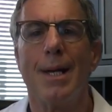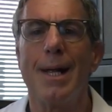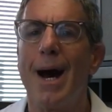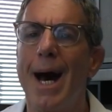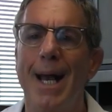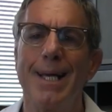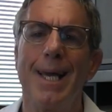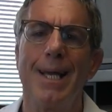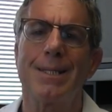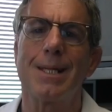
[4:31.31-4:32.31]
Now, I
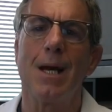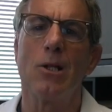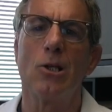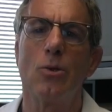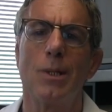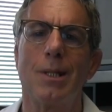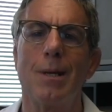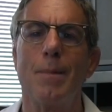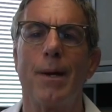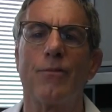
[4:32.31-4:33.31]
can't tell you that
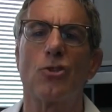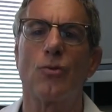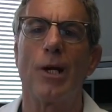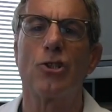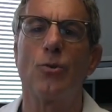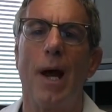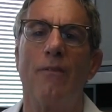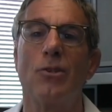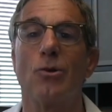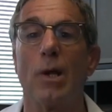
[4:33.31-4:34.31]
the amount of stress you
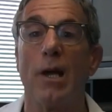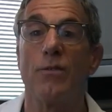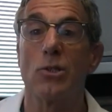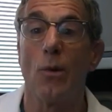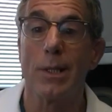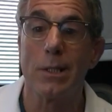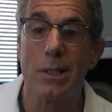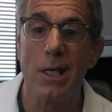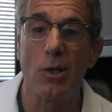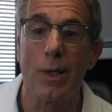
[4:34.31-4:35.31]
have in your life is going to
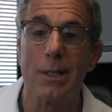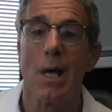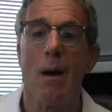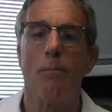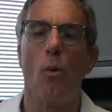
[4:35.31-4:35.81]
decrease,